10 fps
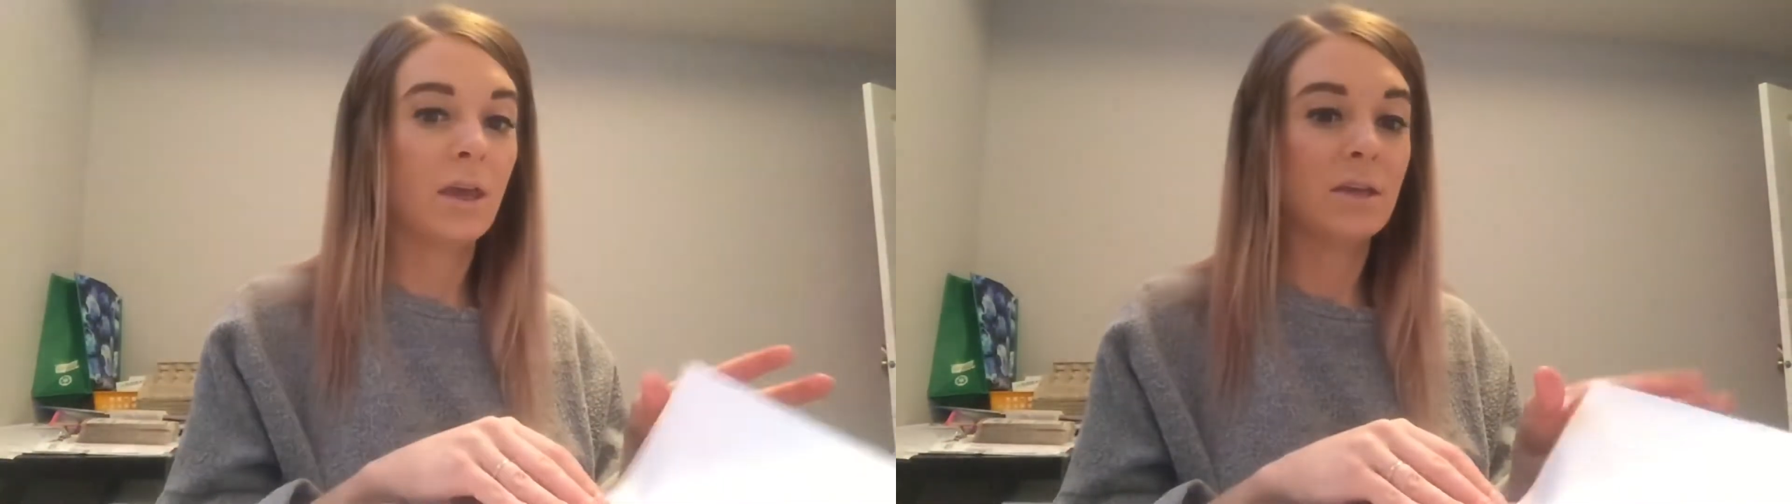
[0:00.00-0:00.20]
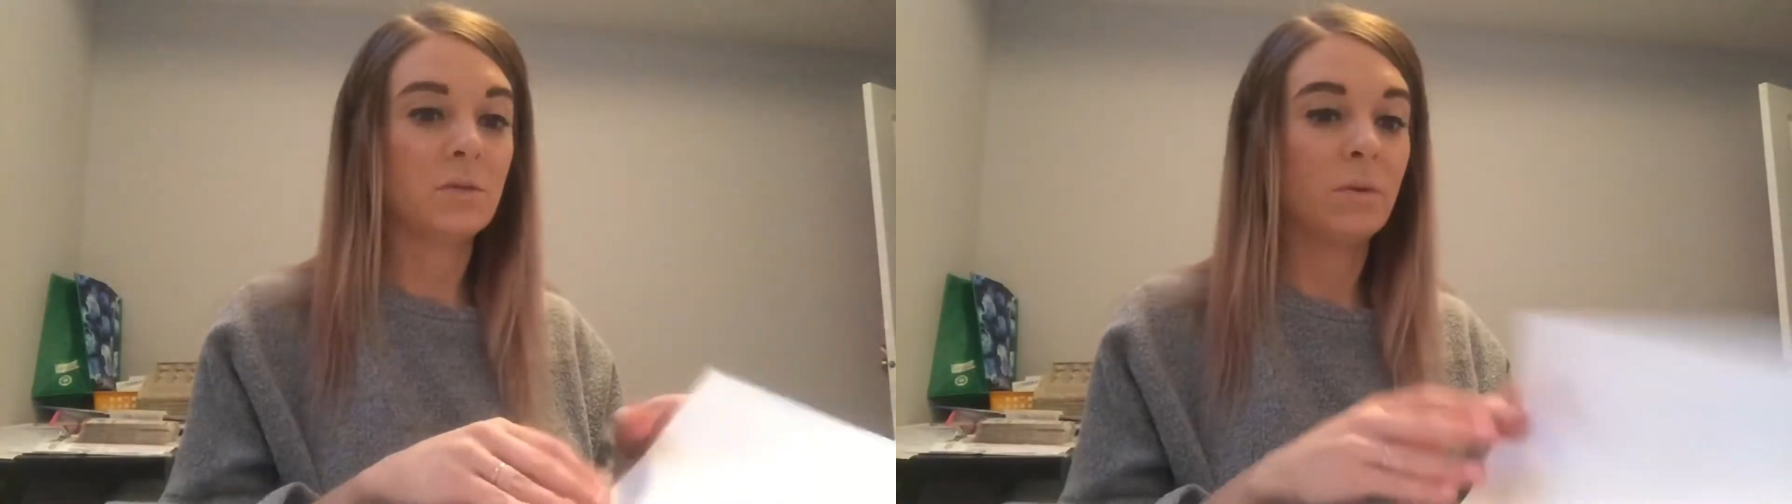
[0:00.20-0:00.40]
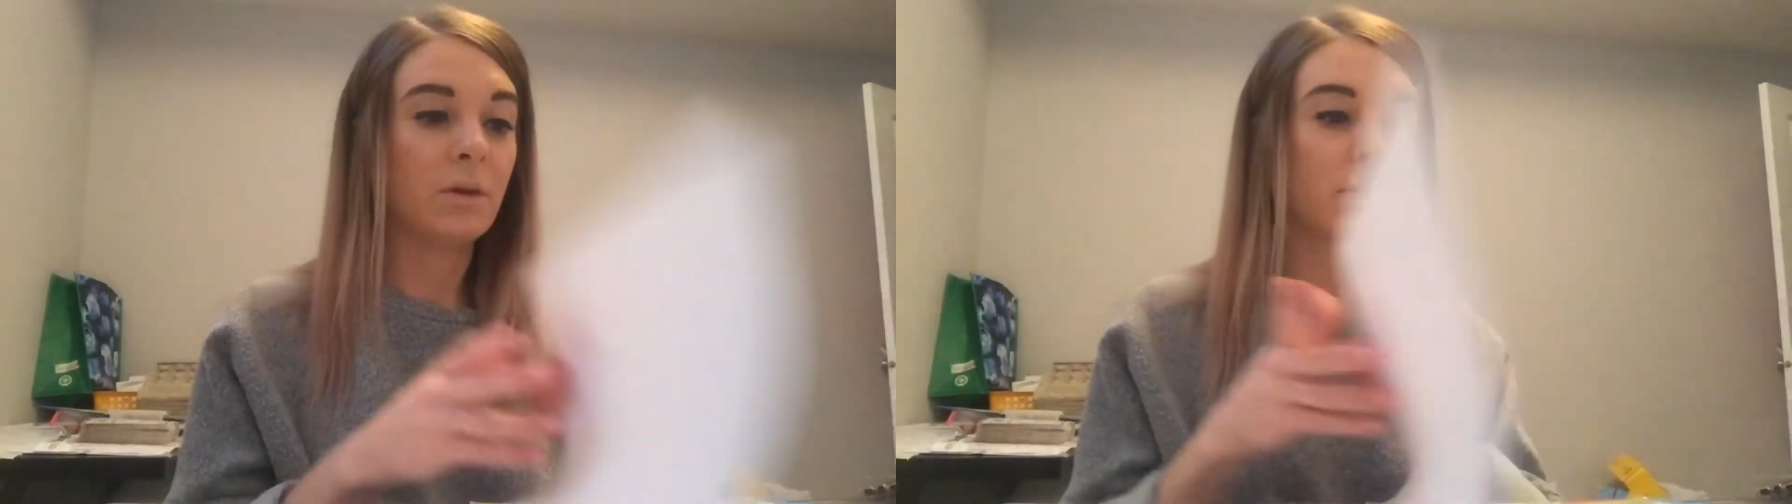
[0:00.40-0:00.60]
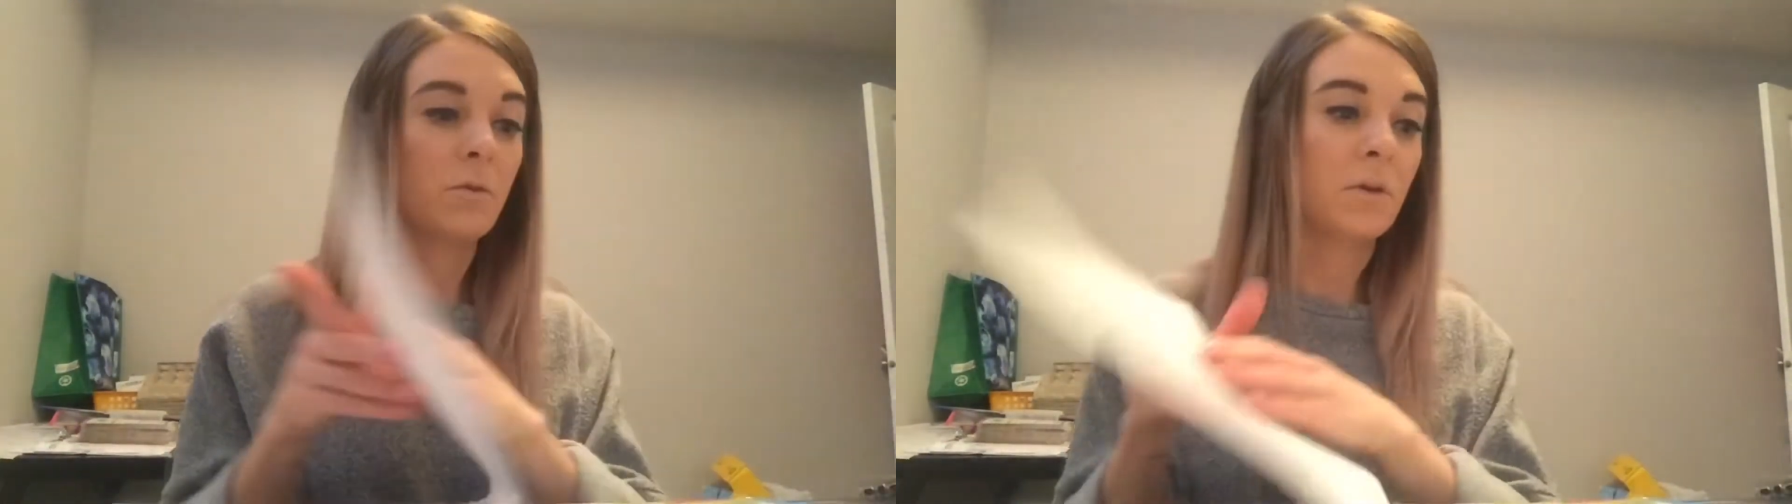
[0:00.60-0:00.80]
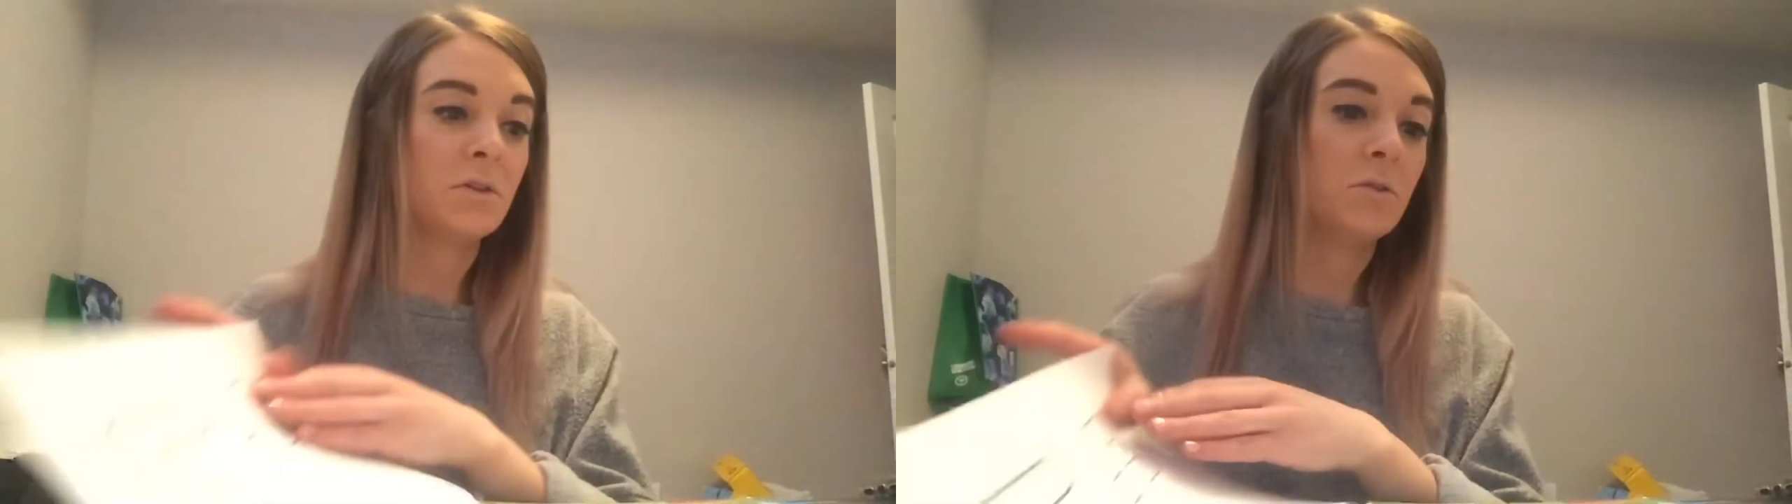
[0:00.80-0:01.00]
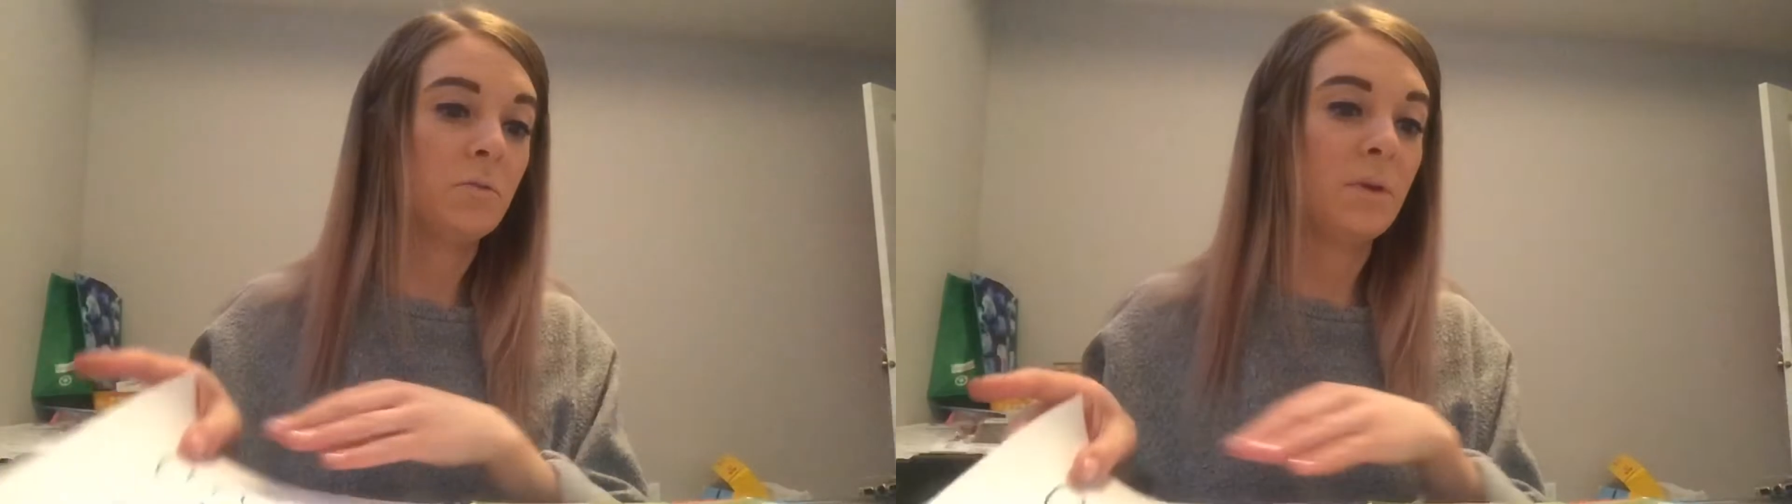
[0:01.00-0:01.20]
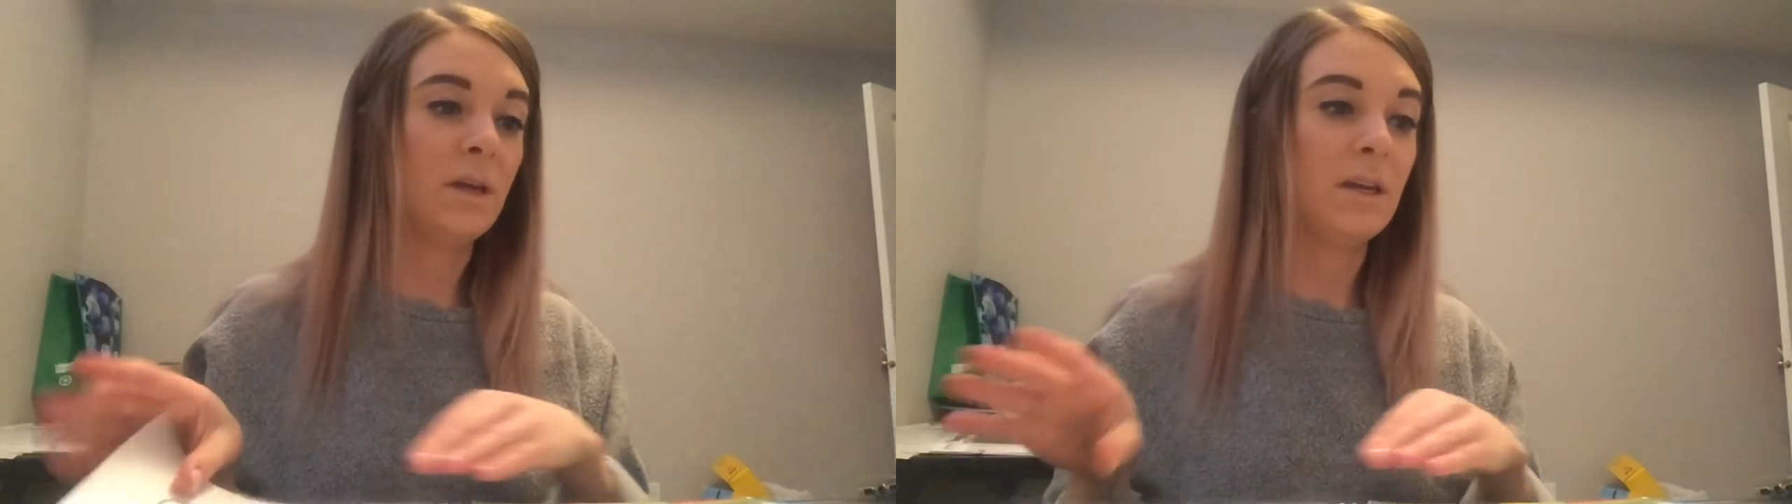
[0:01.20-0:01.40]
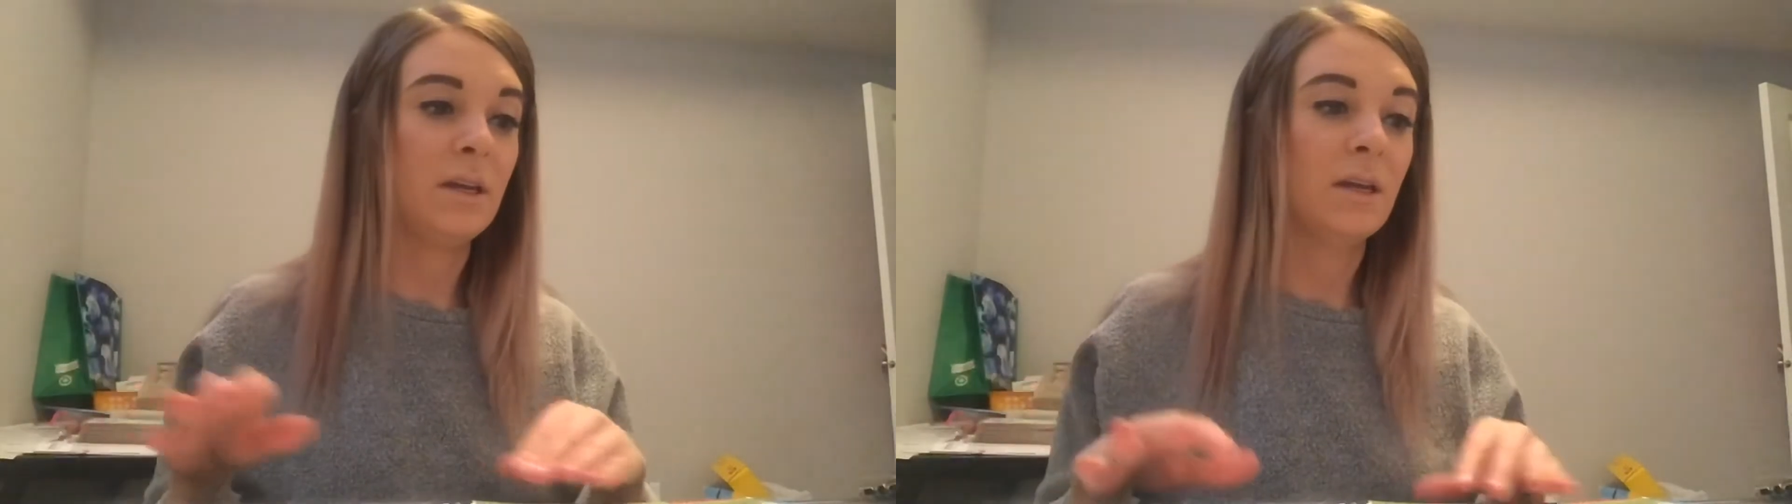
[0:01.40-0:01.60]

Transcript: is we are going to read